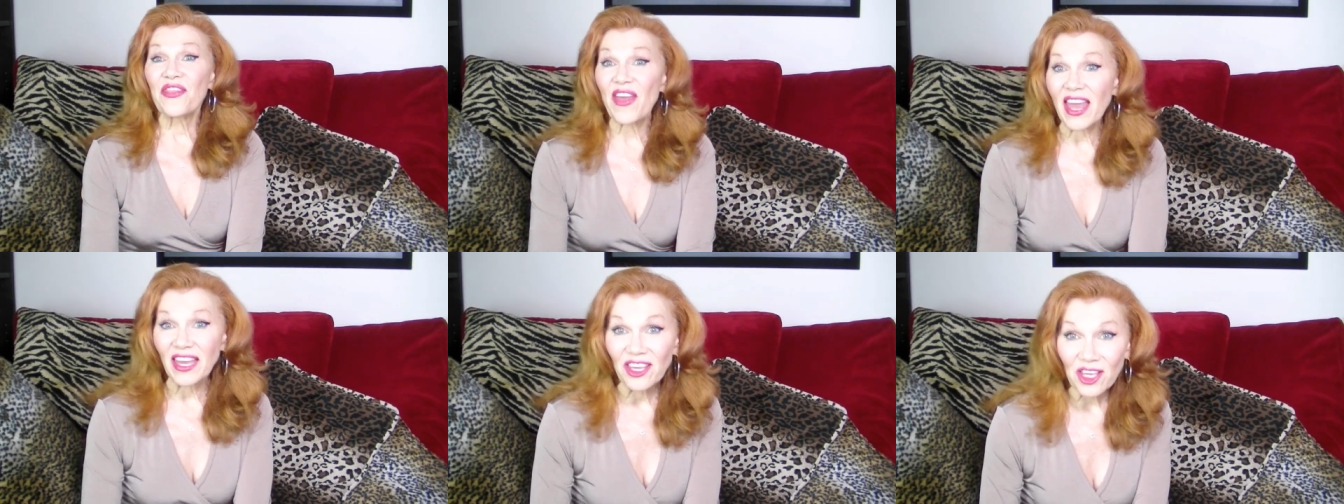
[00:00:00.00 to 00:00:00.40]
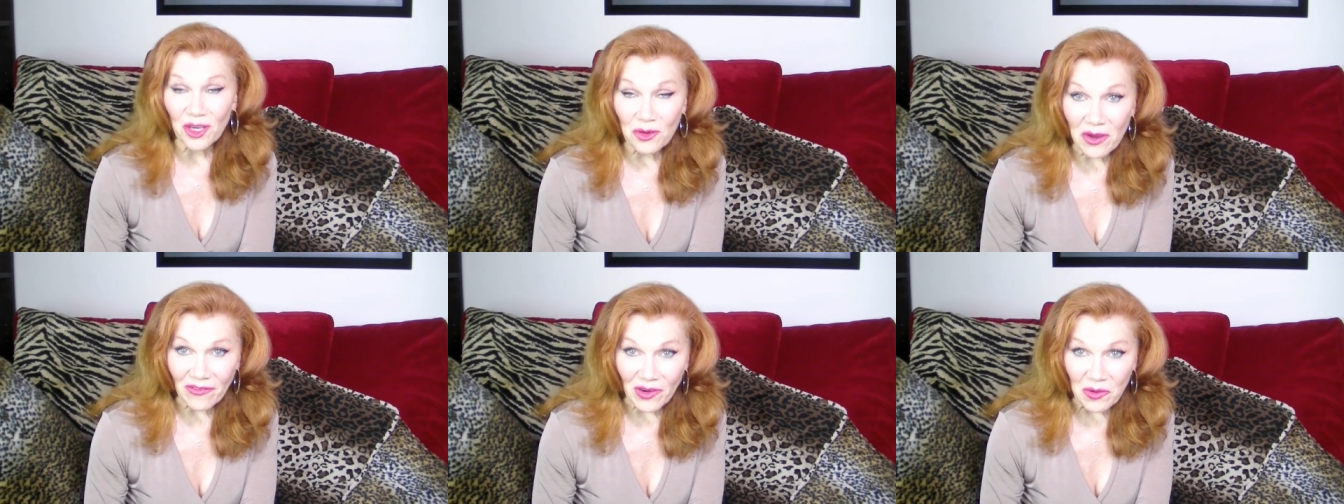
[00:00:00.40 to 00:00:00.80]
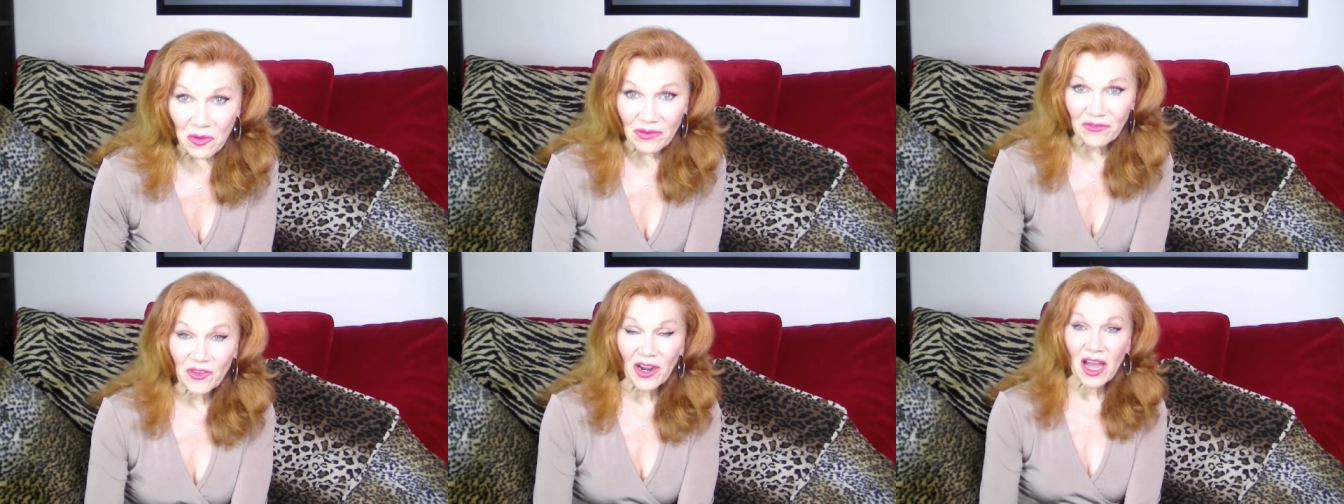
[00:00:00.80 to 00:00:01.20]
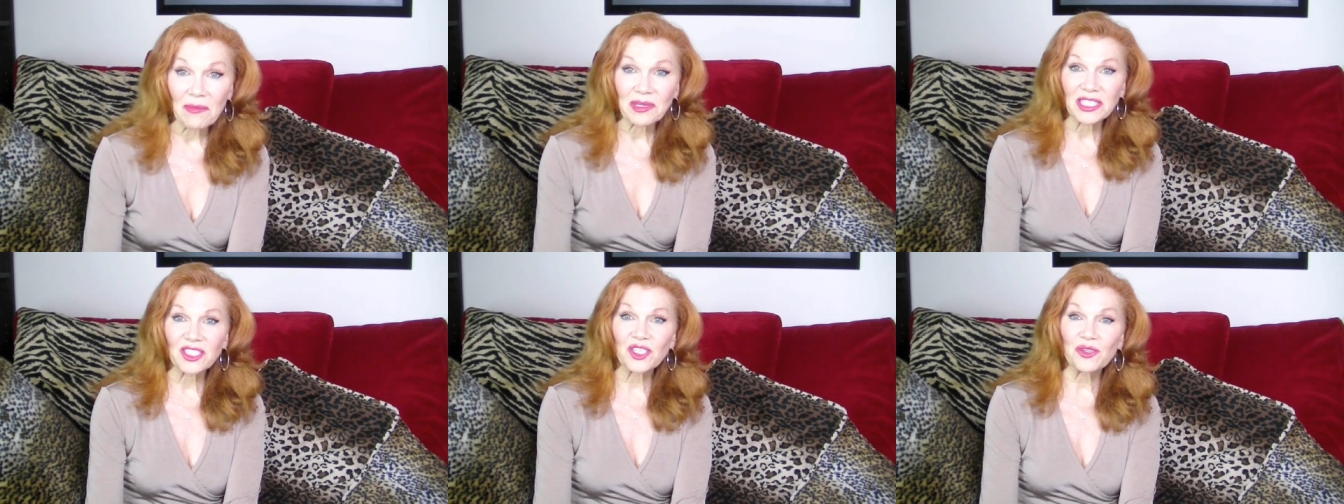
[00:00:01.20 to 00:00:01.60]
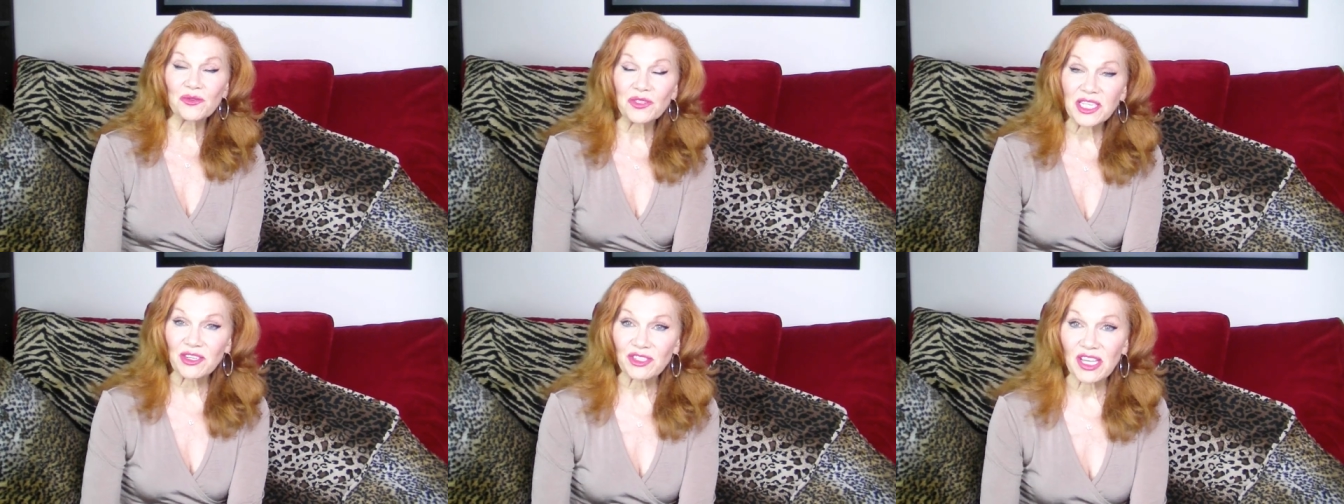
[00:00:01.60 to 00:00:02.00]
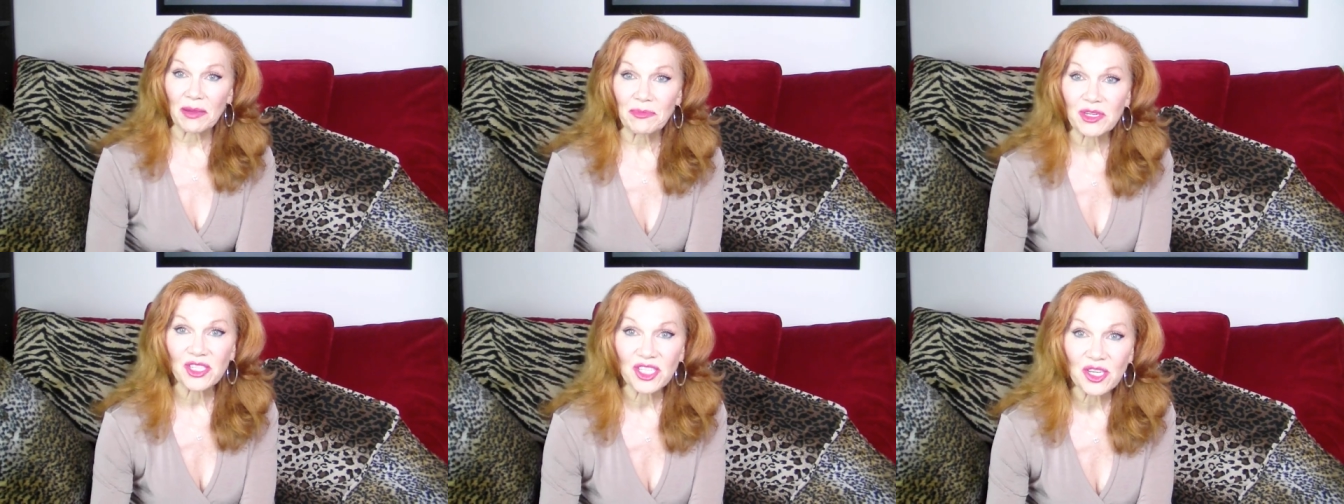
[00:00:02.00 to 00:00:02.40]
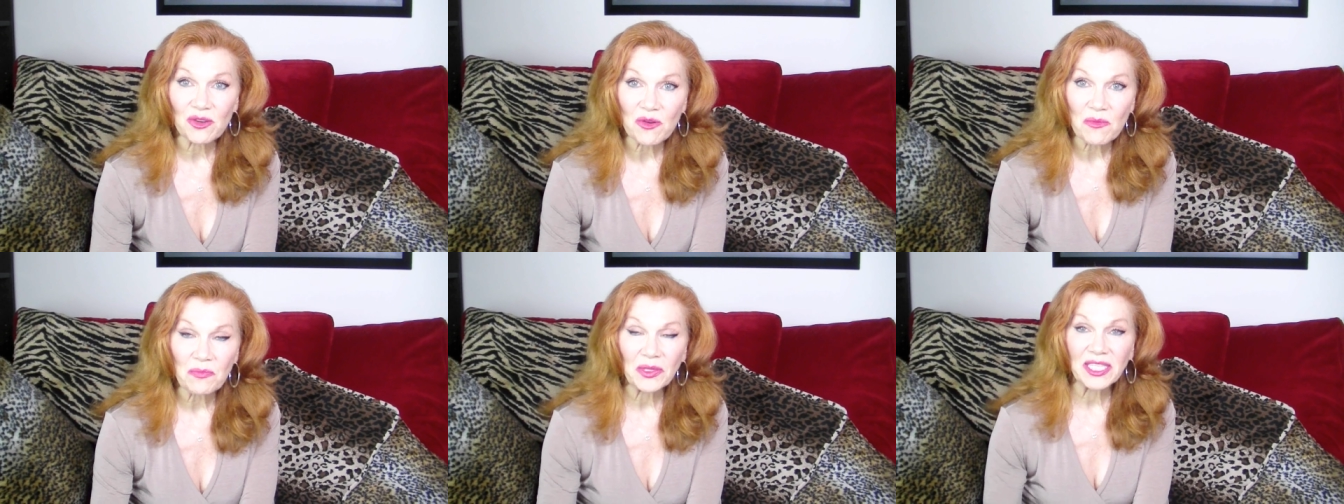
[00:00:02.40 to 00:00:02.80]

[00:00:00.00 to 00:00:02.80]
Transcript: Thank you everyone for coming to Dear Sybersue.